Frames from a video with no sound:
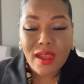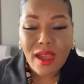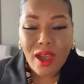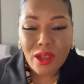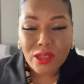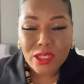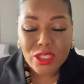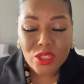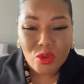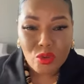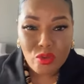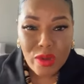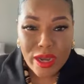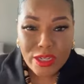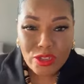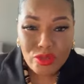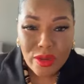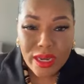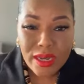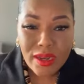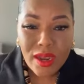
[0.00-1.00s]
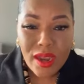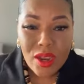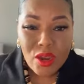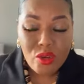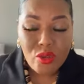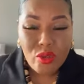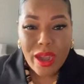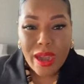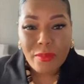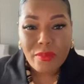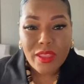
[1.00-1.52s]
Also, Redrick
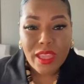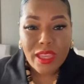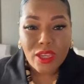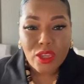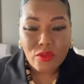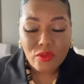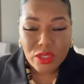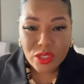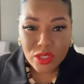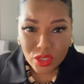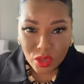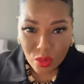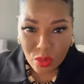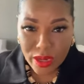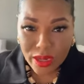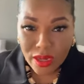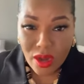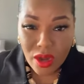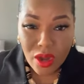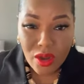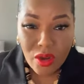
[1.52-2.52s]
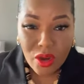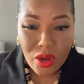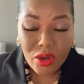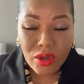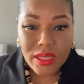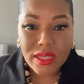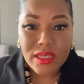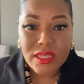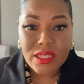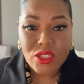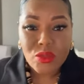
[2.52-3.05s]
Graham, thank you for sowing
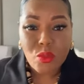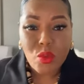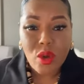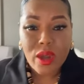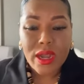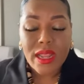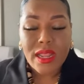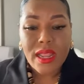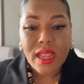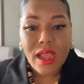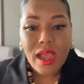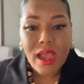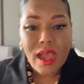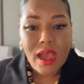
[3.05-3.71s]
early this morning.